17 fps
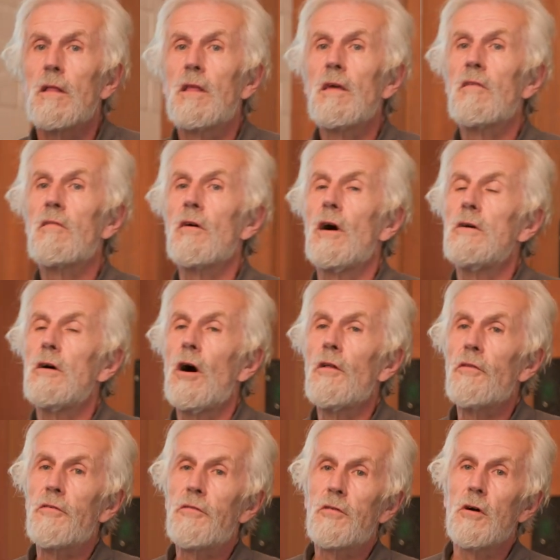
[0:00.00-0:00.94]
Things are
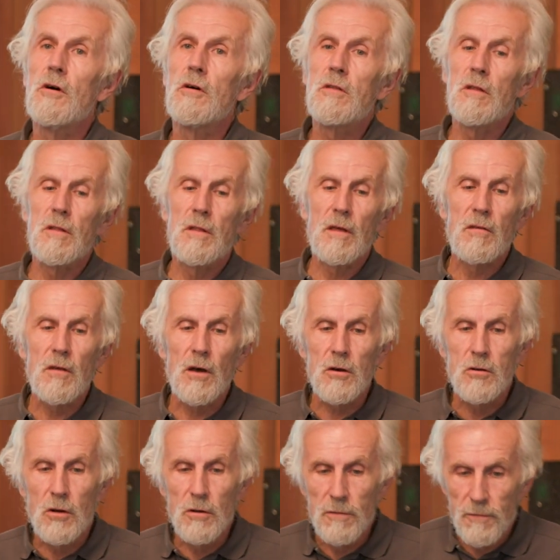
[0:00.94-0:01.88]
uncertain, things
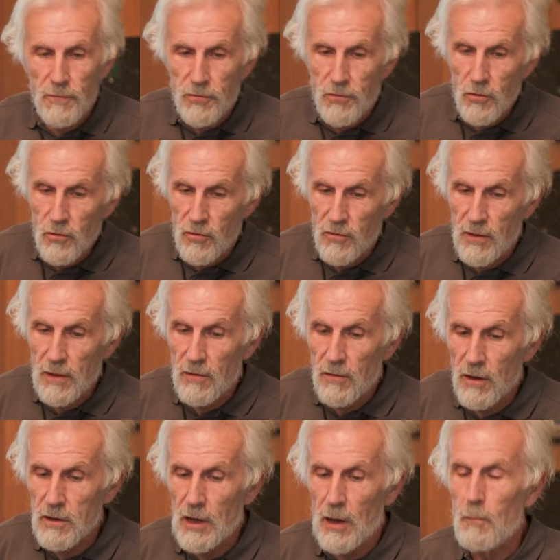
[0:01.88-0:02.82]
are confused,
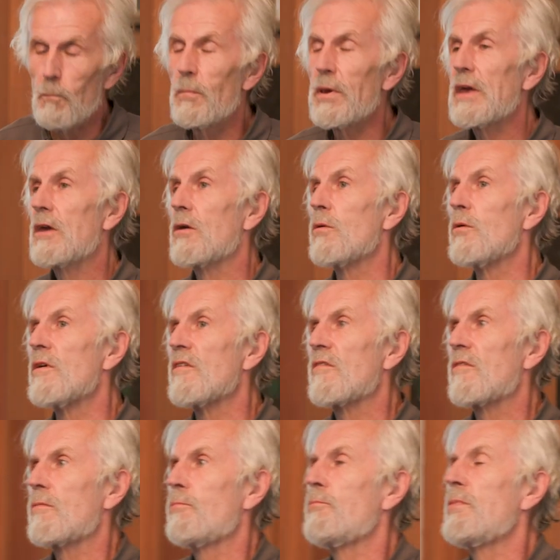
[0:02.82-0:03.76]
things are
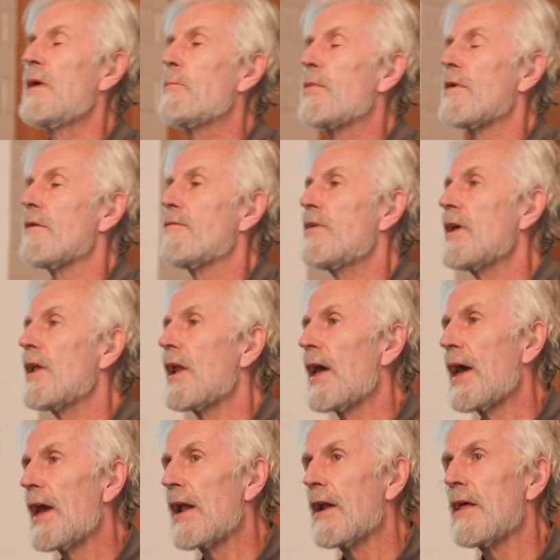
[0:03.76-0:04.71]
ambiguous, people feel
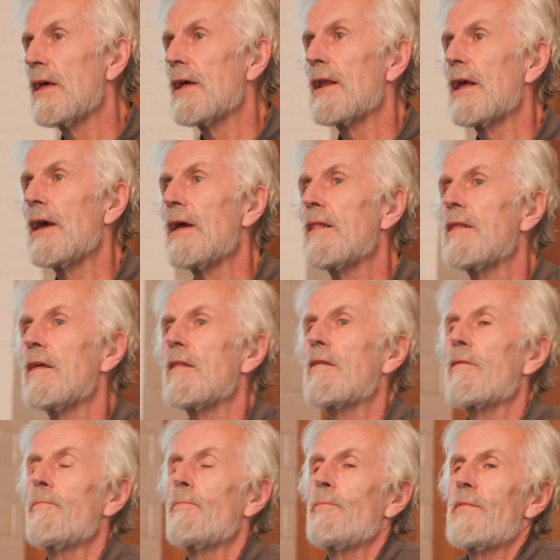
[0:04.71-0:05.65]

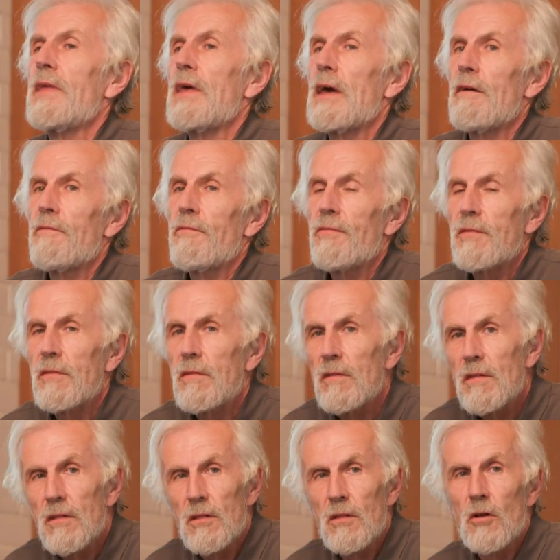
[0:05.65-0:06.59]
alienated, they have
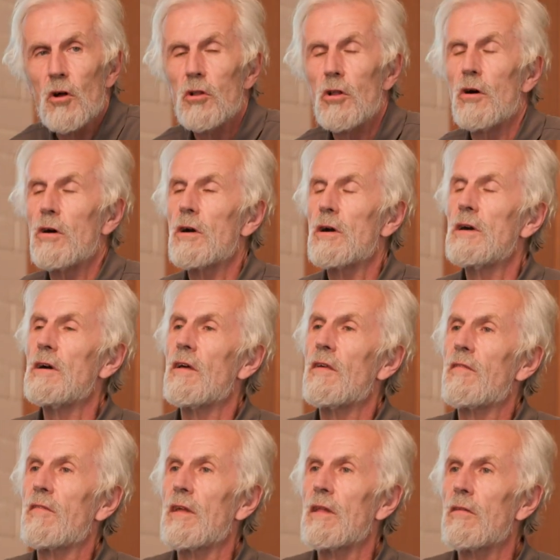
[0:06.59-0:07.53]
no longer
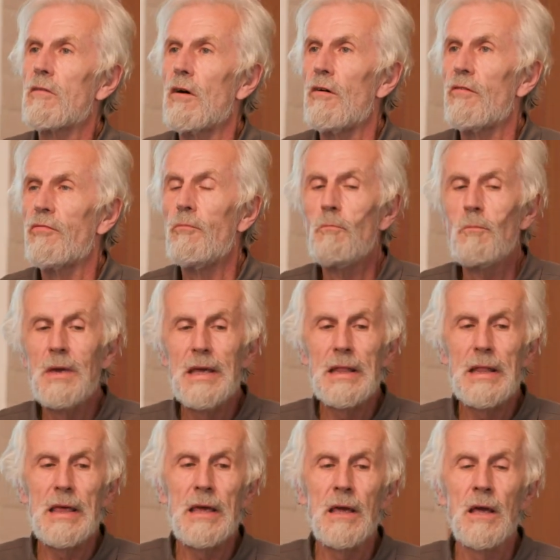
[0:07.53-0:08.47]
a sense of
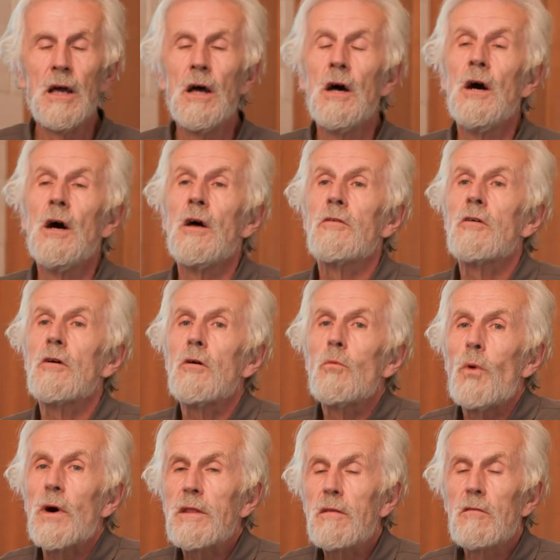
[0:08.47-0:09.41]
meaning. So,
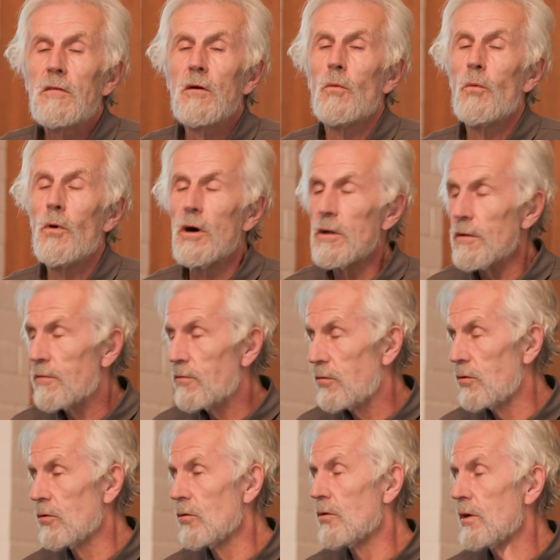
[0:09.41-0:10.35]
what the
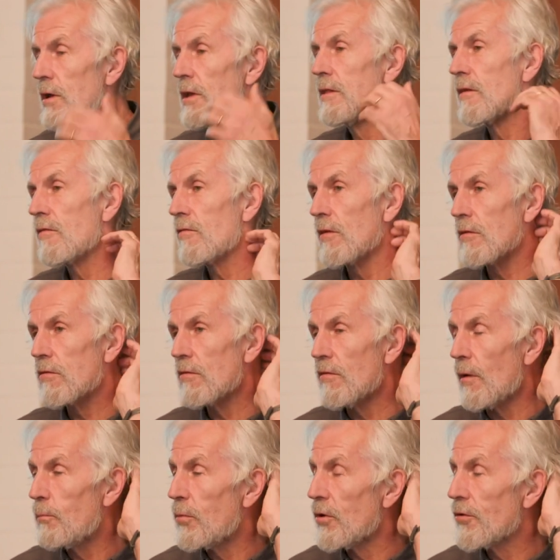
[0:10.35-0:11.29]
worldview in the sense
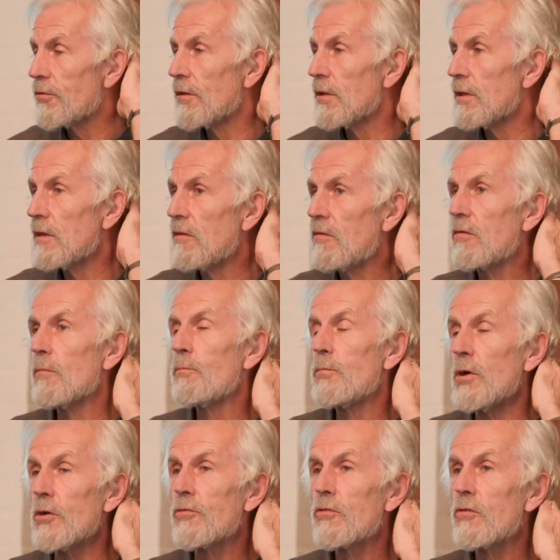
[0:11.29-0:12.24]
of Apostel is
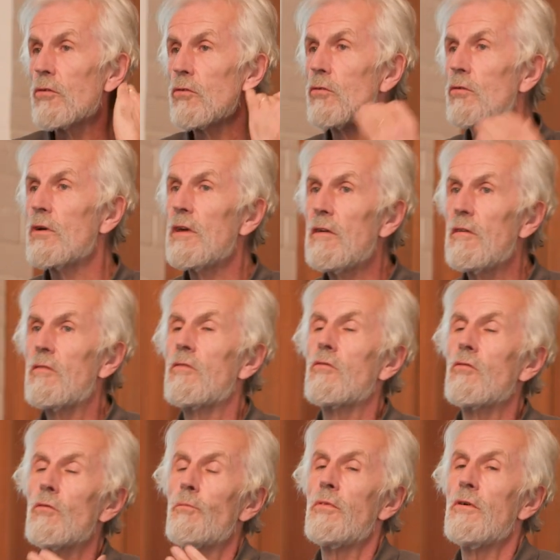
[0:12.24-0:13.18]
supposed to do is
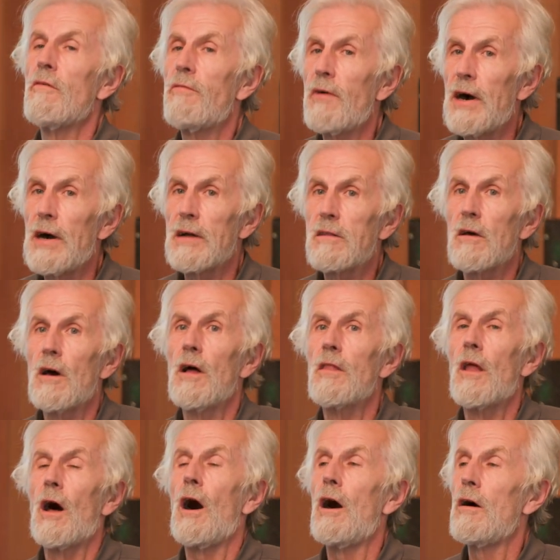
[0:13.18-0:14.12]
to provide
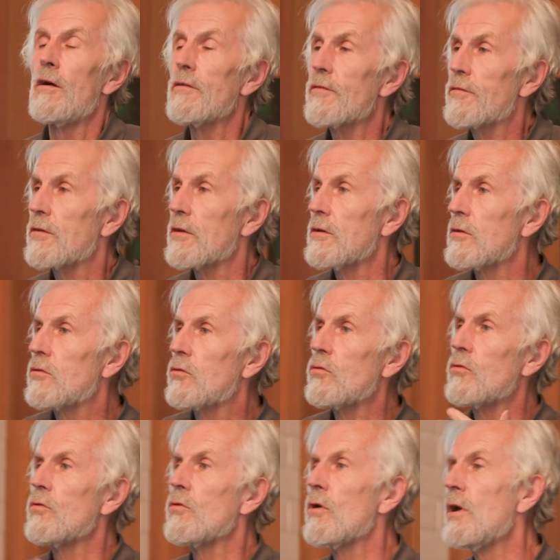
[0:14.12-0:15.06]
an answer
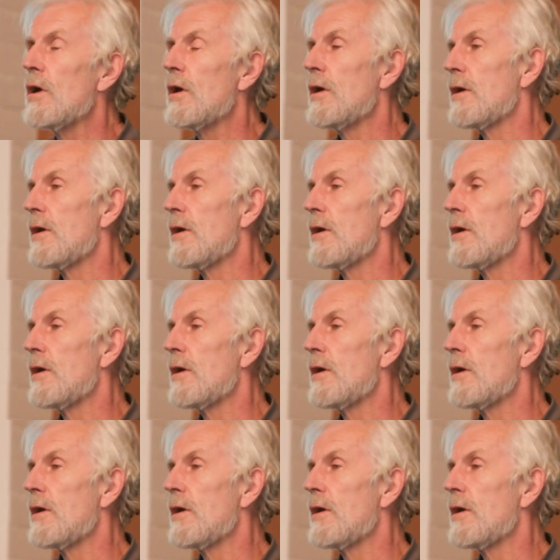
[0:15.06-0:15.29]
to